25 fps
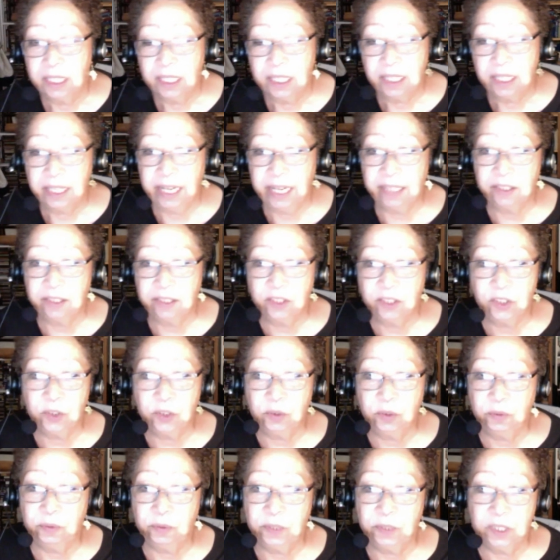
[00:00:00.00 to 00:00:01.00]
that
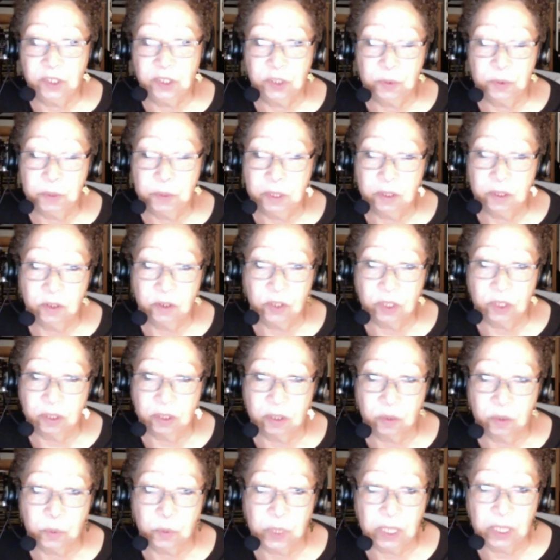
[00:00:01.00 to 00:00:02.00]
stewed fish was just
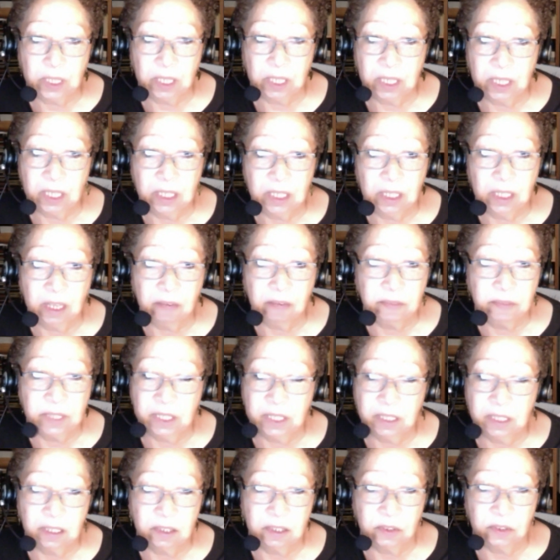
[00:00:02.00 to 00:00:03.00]
sweet, and he loved
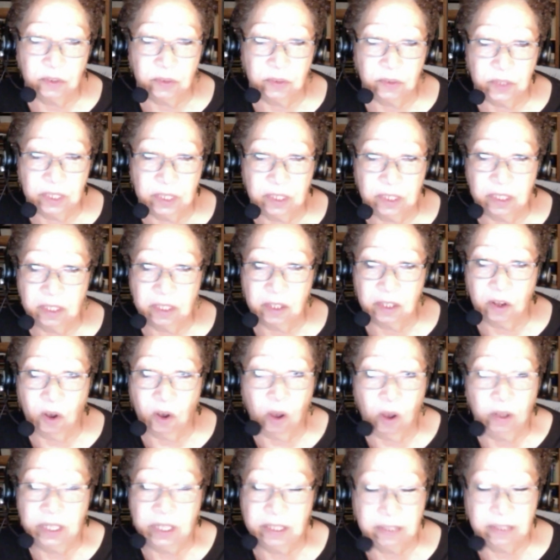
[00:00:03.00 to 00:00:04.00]
it till
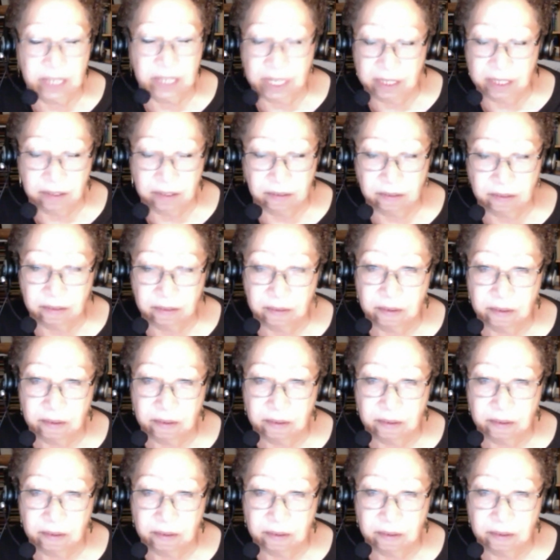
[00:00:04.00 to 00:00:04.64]
all his days.